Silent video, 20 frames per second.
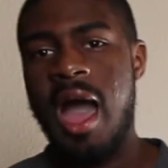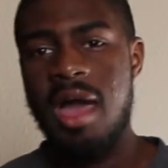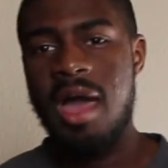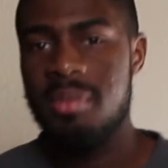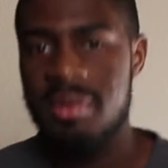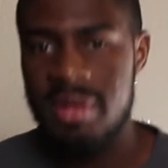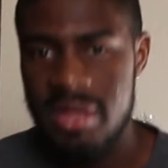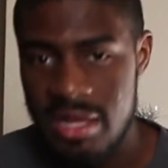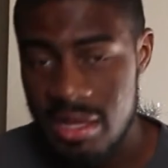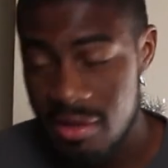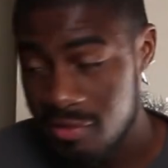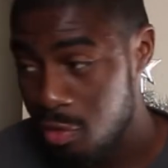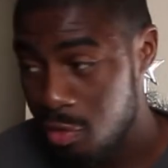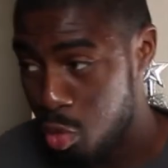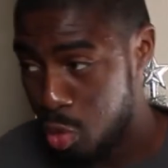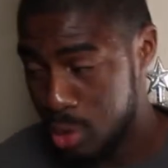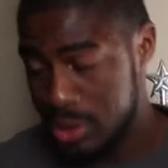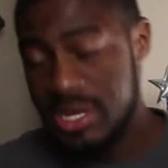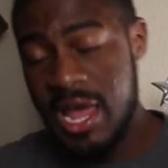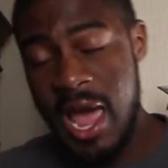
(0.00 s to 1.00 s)
I believe
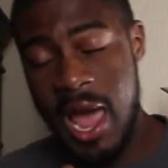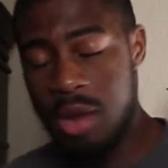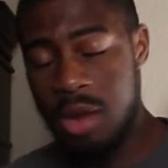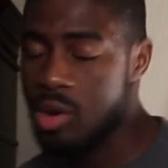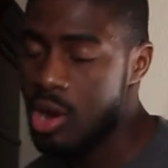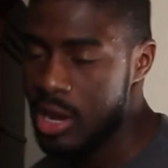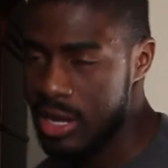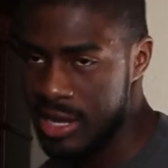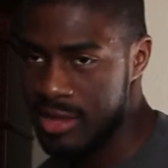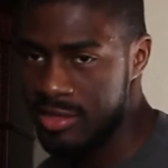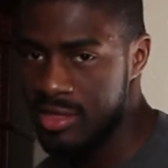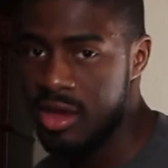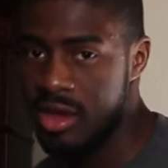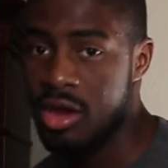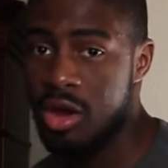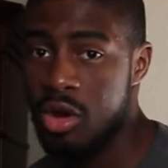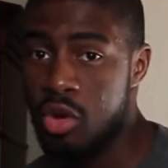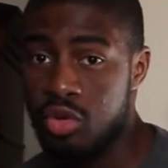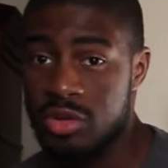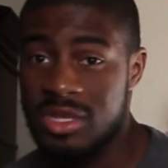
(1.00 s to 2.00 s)
with Tyrod in
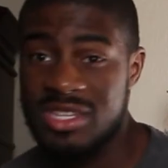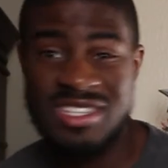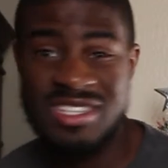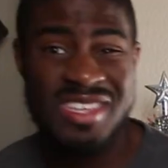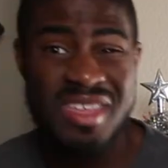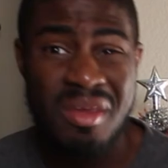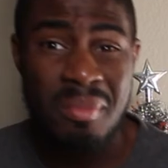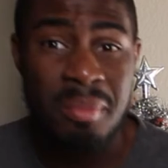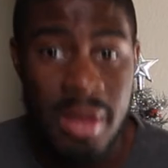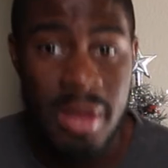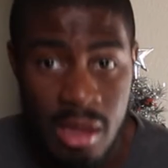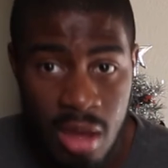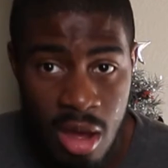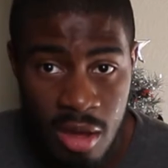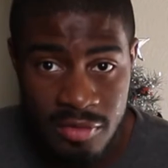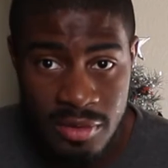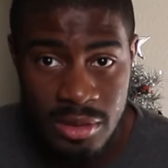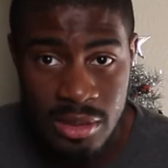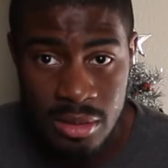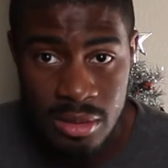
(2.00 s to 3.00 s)
there, this is a
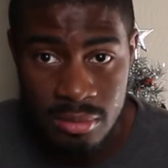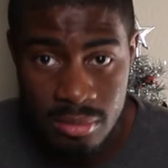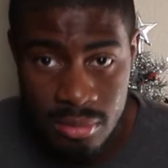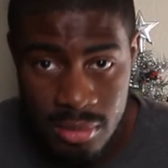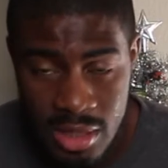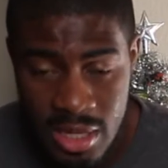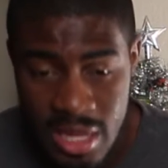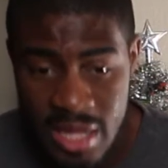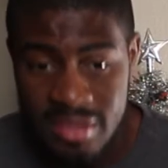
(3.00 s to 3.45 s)
playoff team.